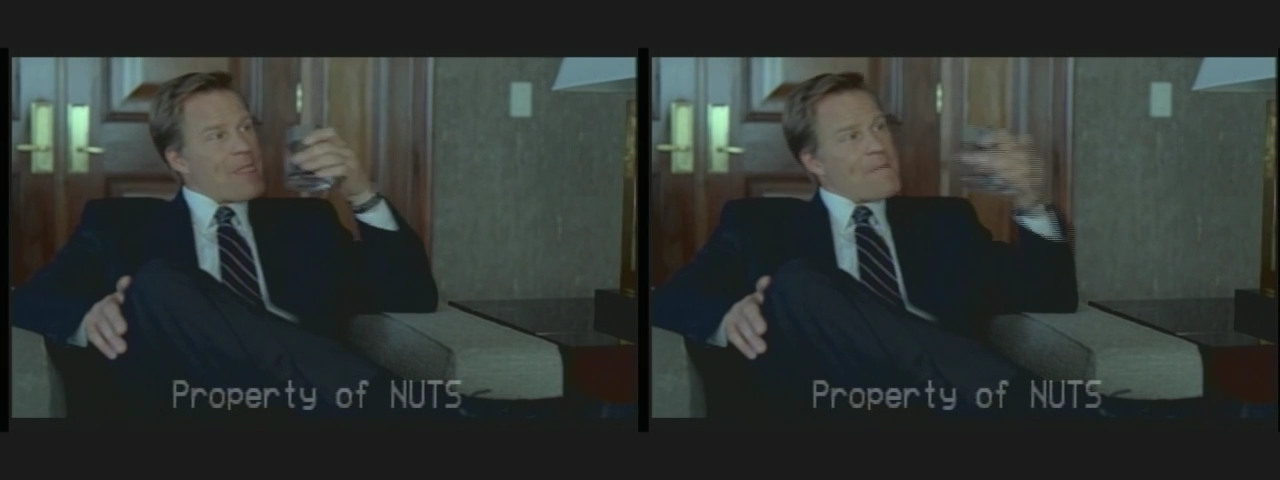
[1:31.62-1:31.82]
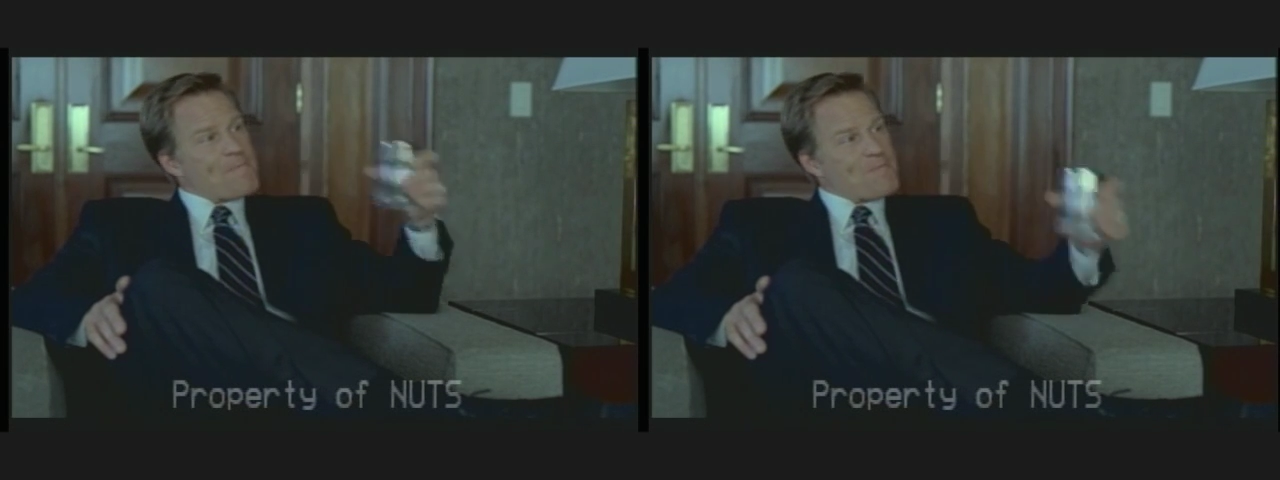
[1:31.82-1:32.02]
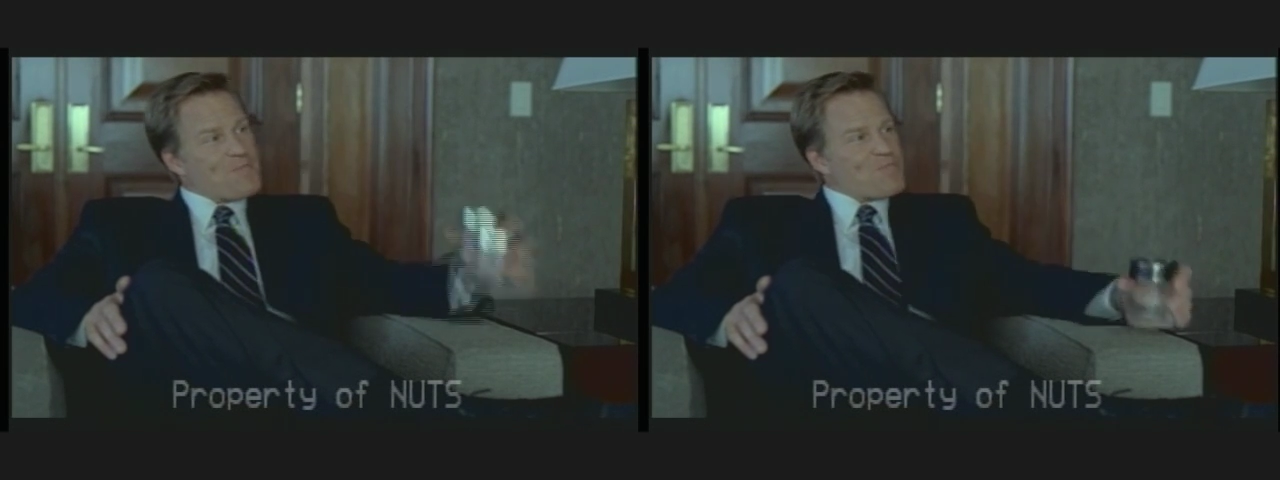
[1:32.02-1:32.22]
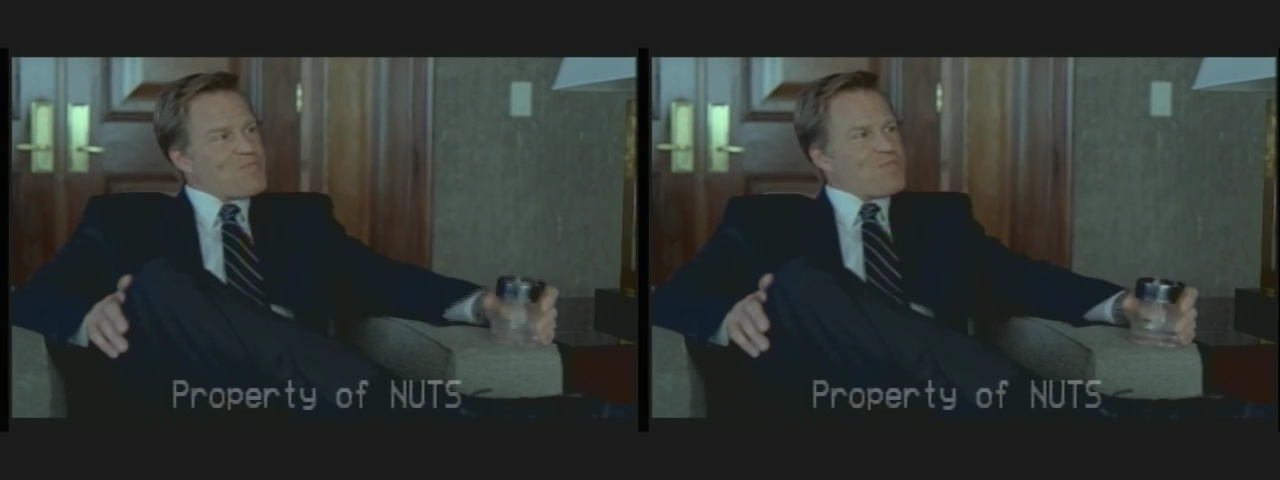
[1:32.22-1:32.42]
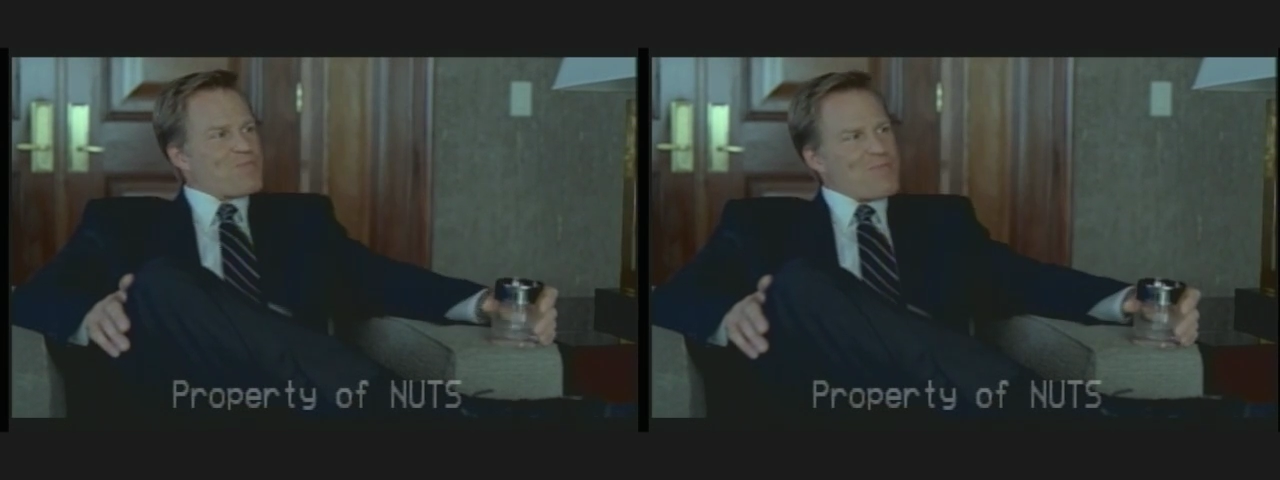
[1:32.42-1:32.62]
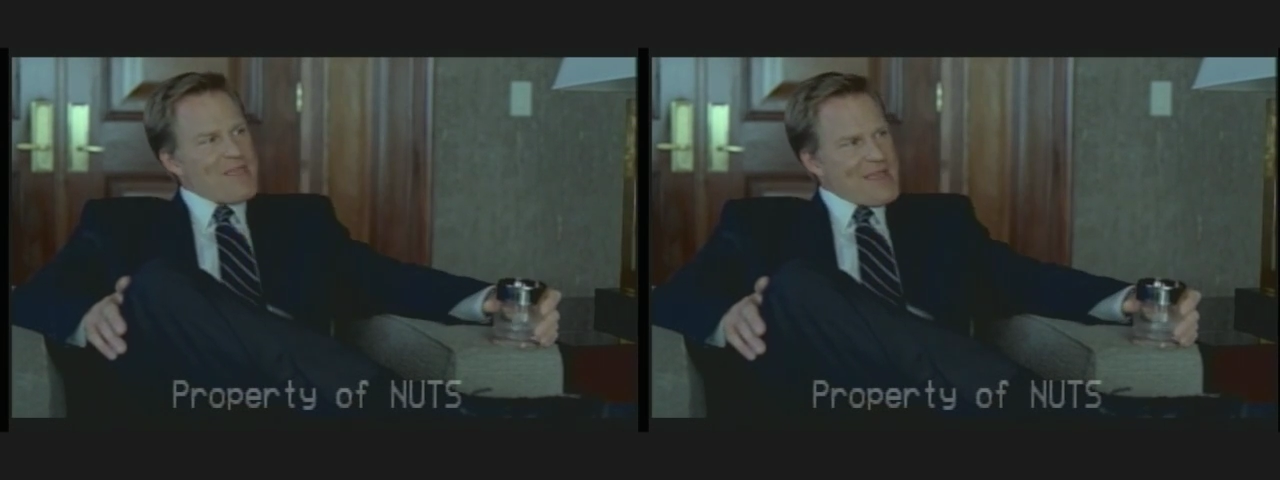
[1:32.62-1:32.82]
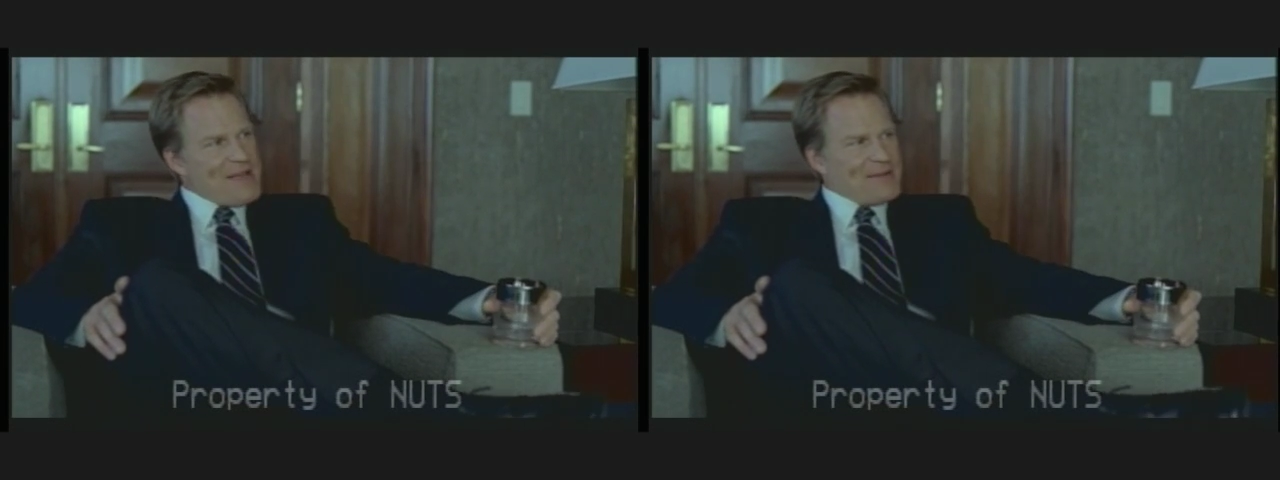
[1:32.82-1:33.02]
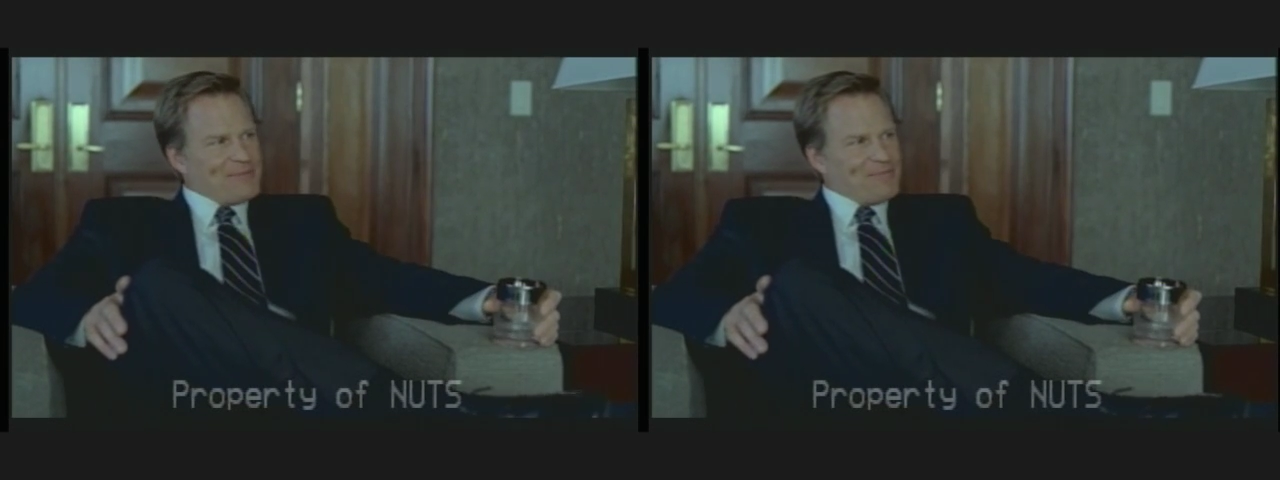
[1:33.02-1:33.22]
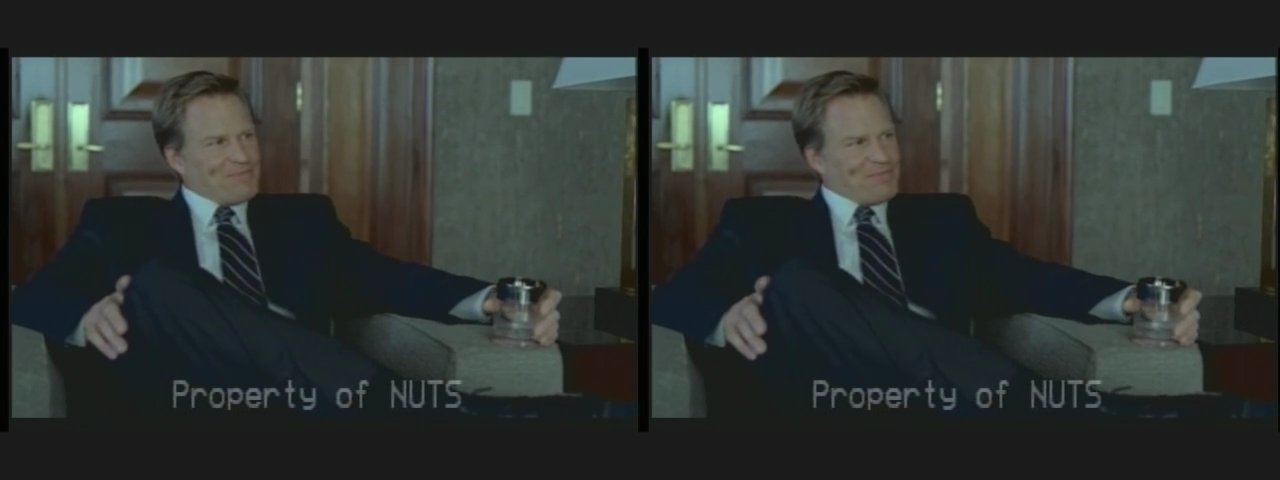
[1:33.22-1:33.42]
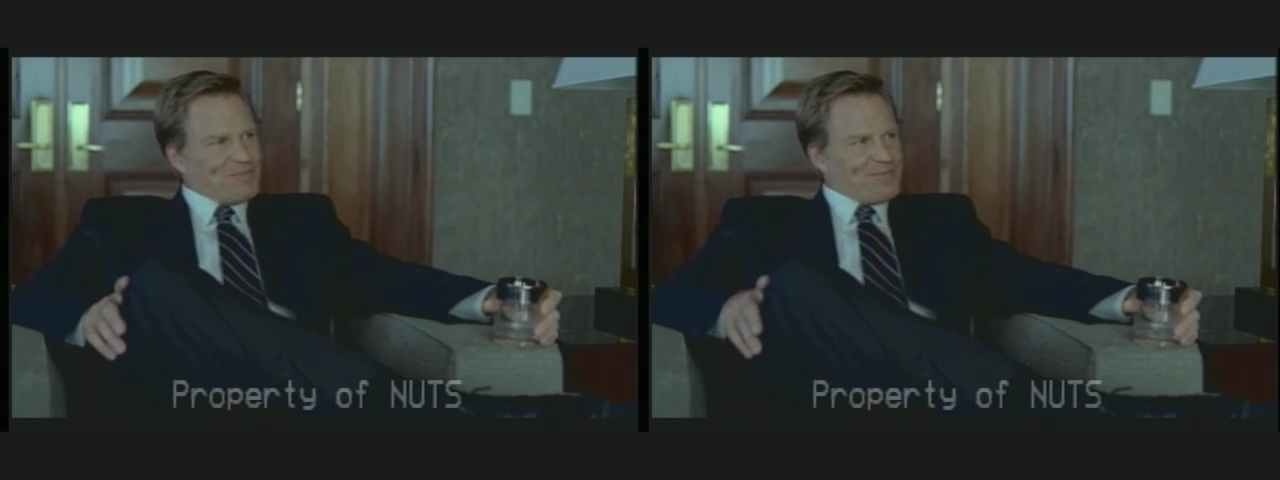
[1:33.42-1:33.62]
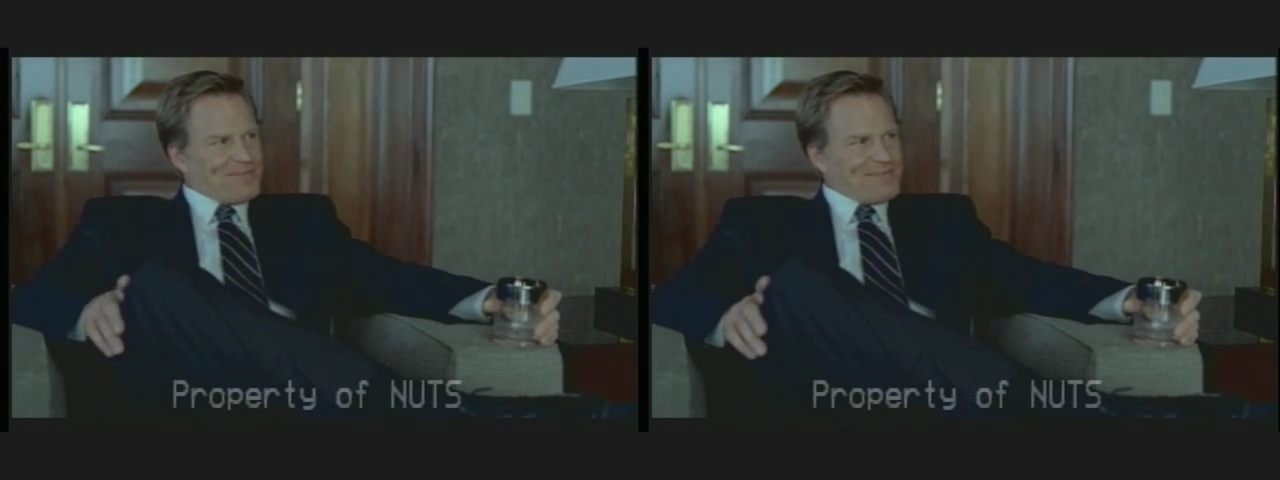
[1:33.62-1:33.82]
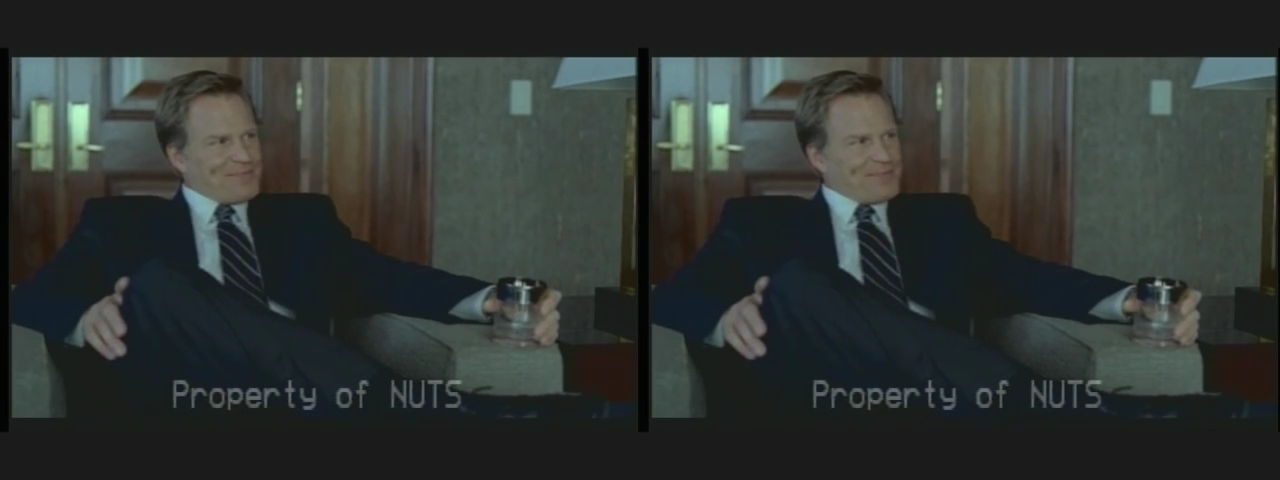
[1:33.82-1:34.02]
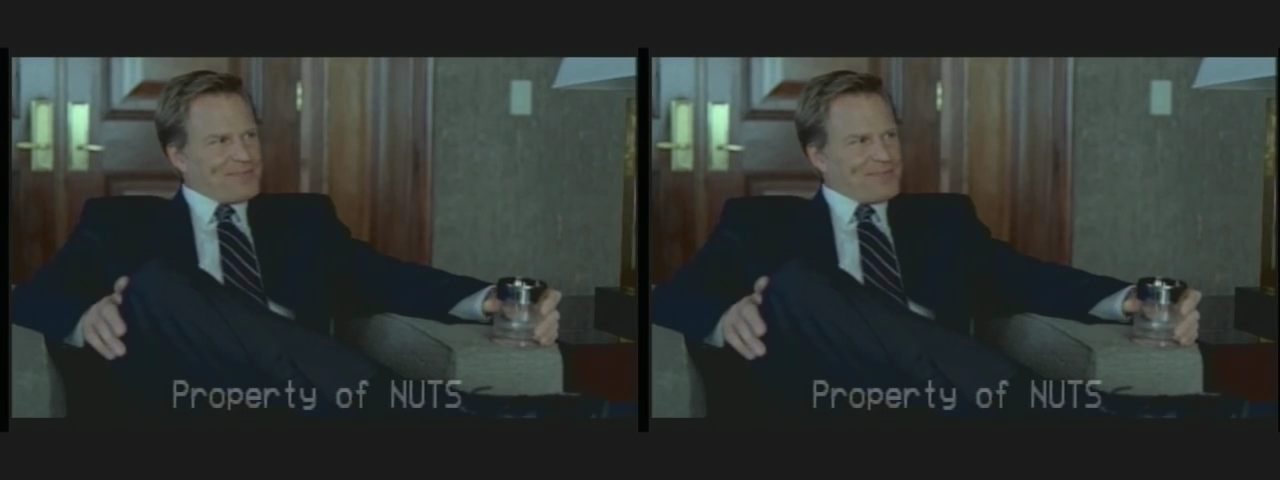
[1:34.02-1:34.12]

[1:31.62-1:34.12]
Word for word: You do not act without my permission.